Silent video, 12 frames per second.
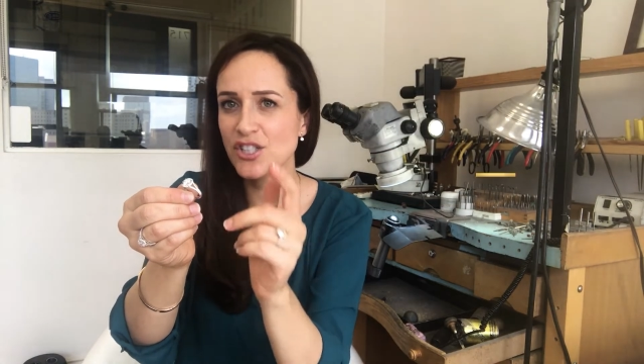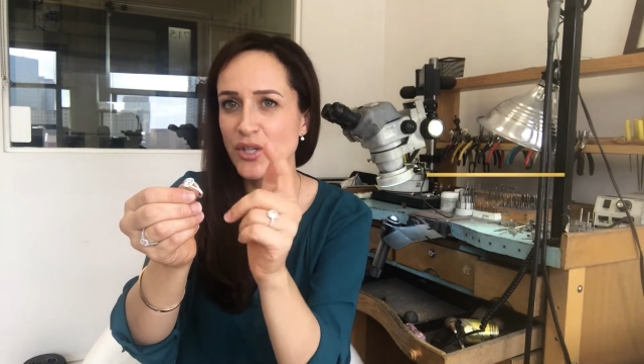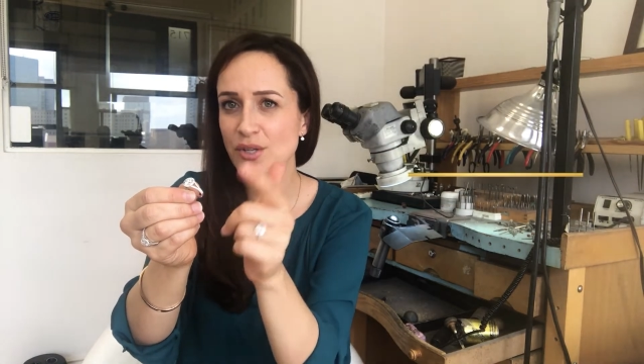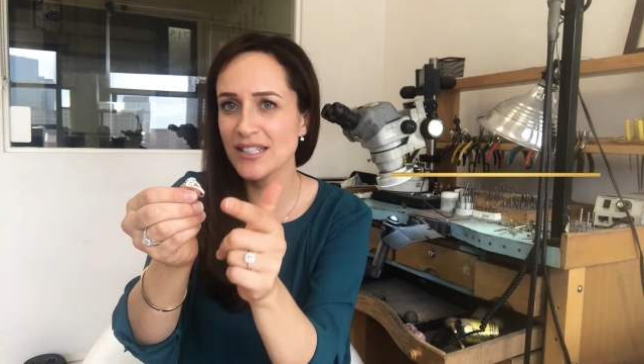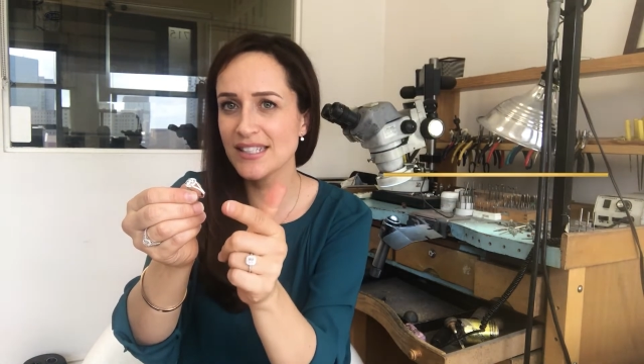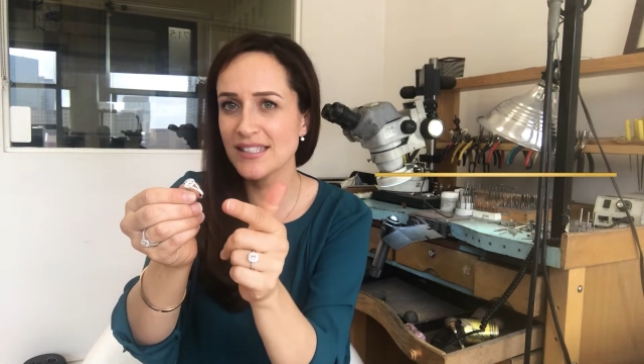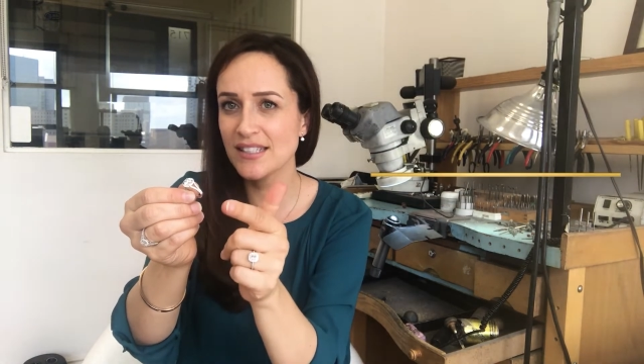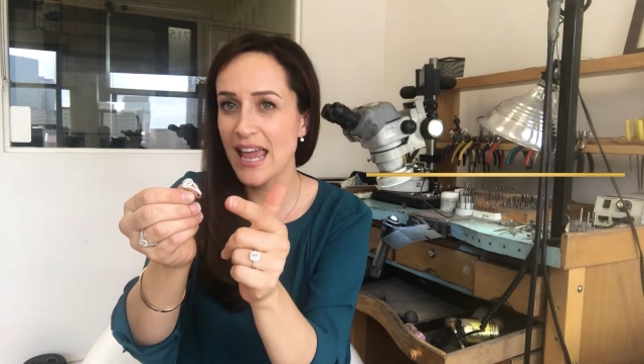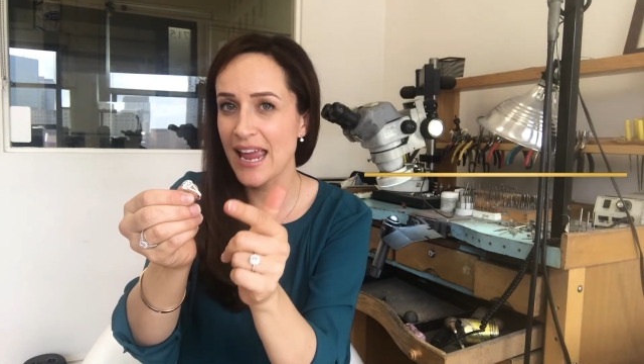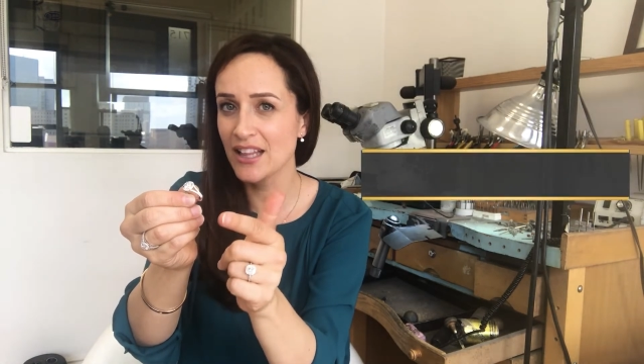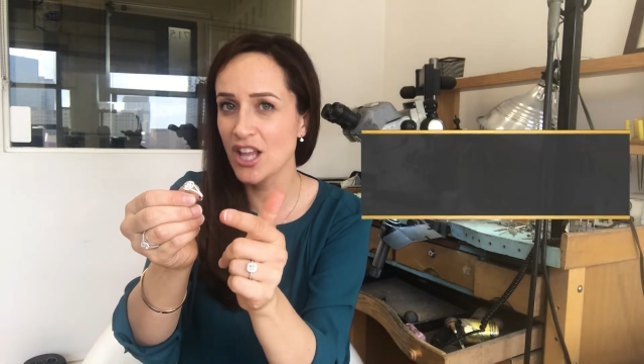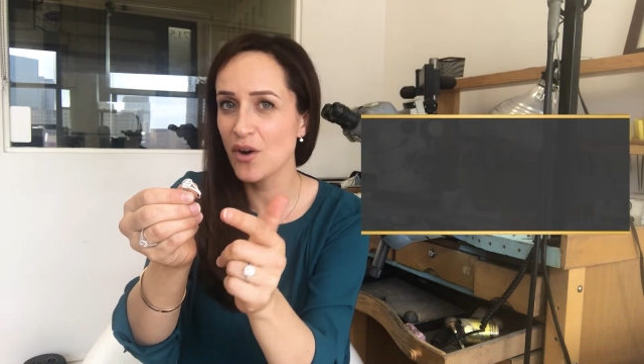to this
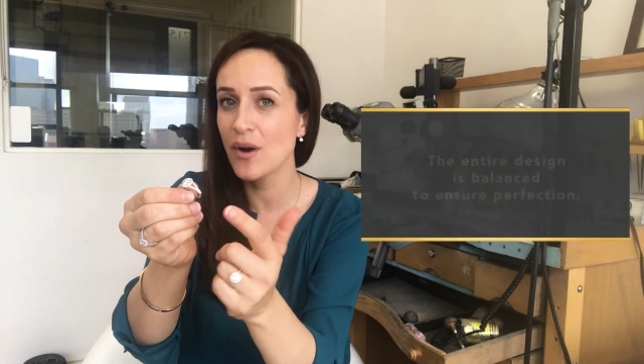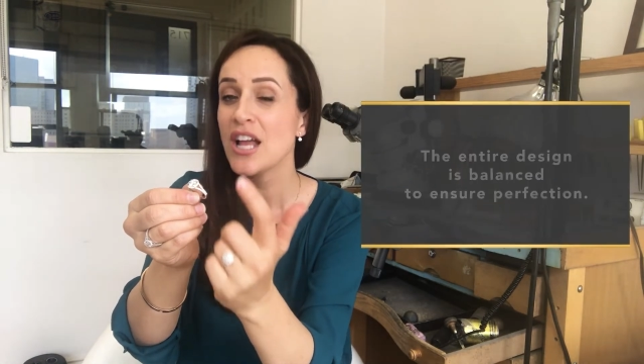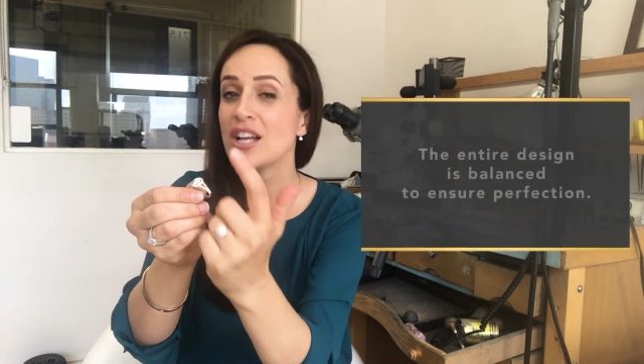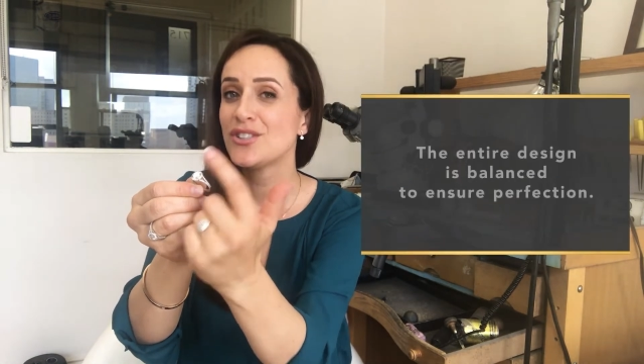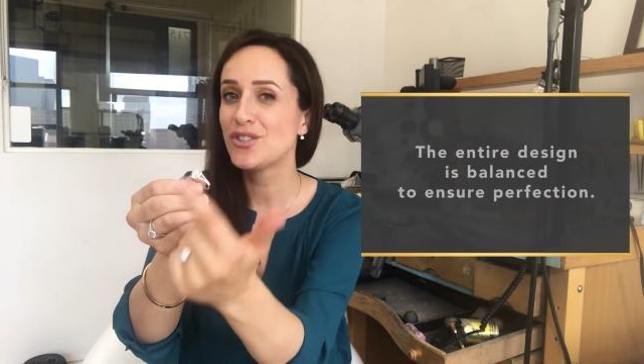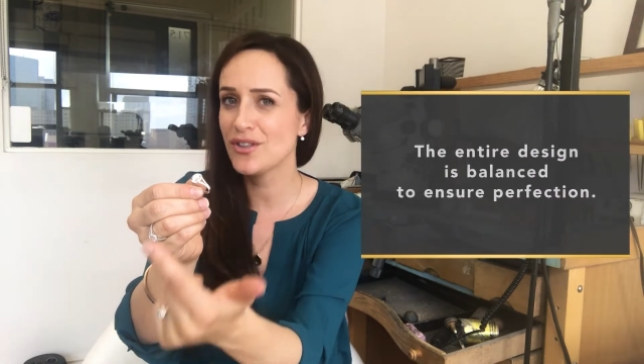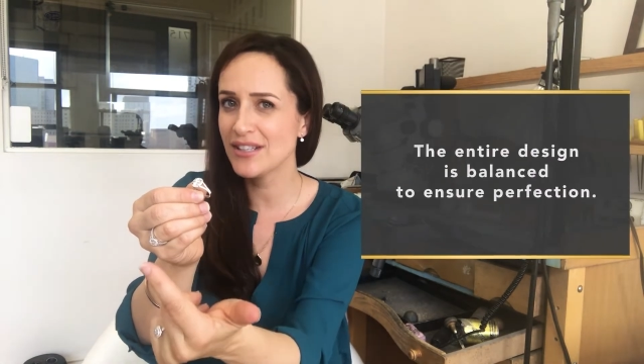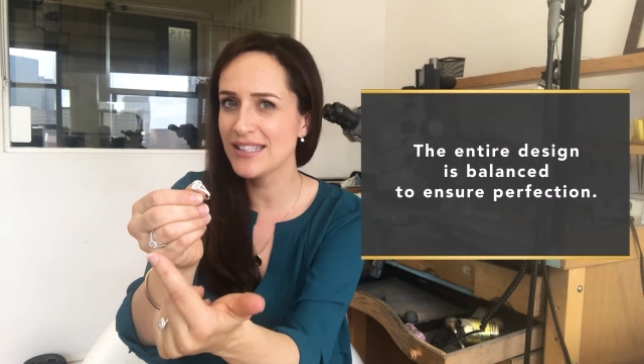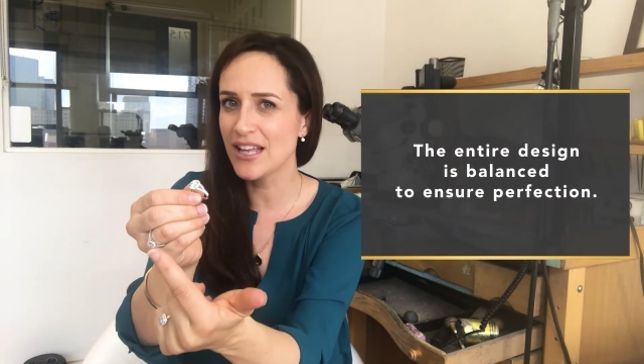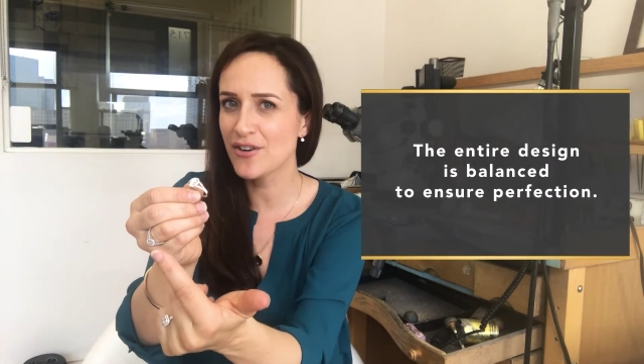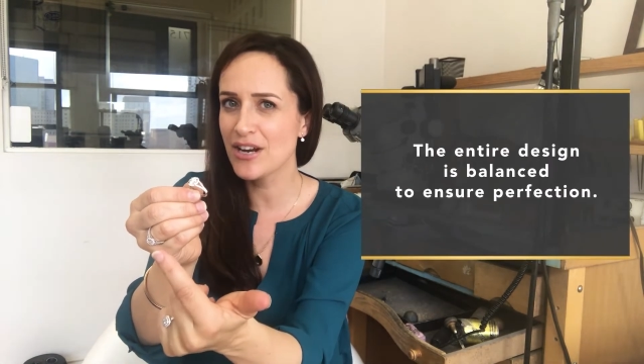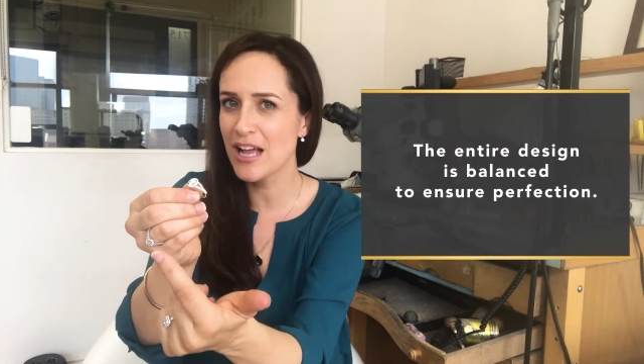halo, to the
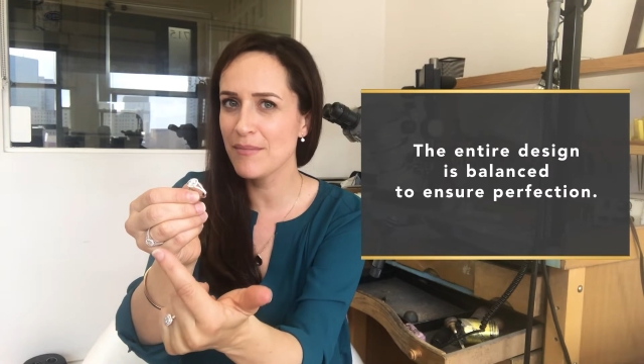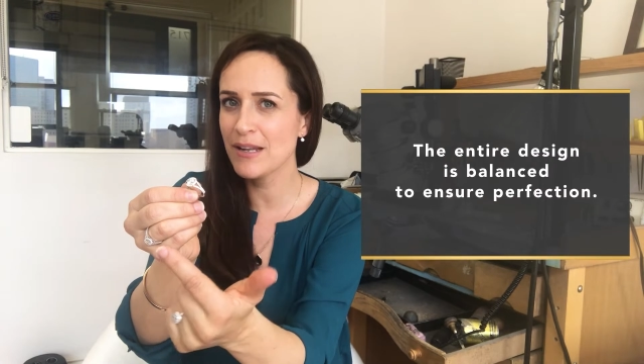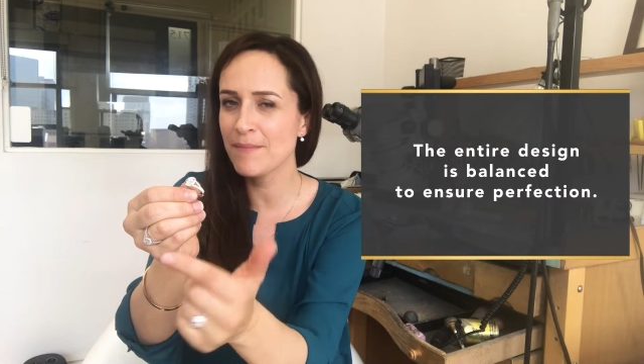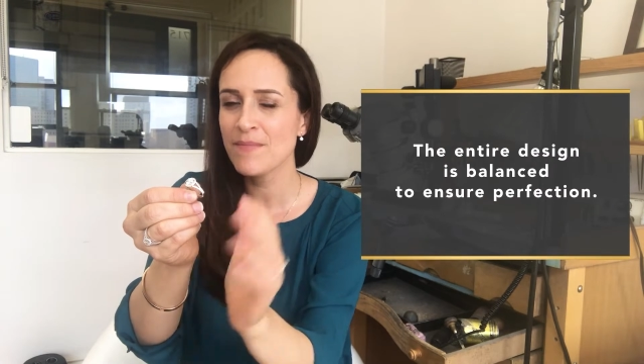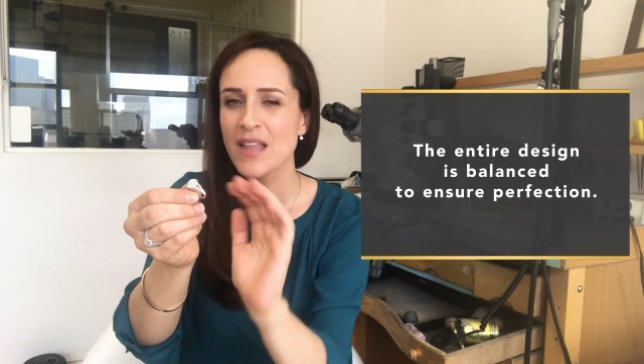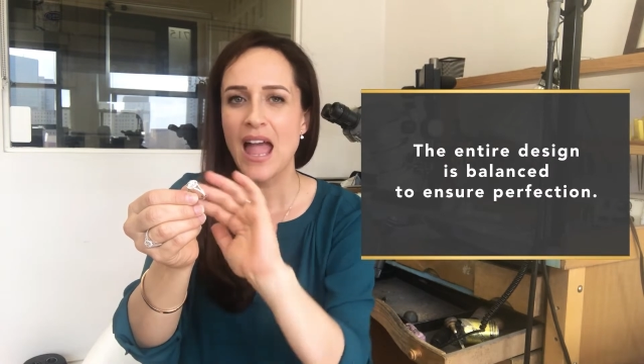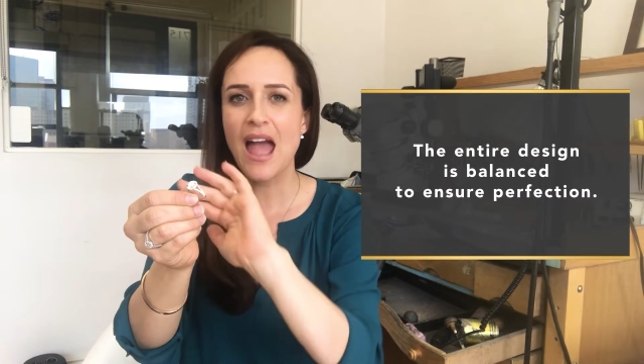center diamond,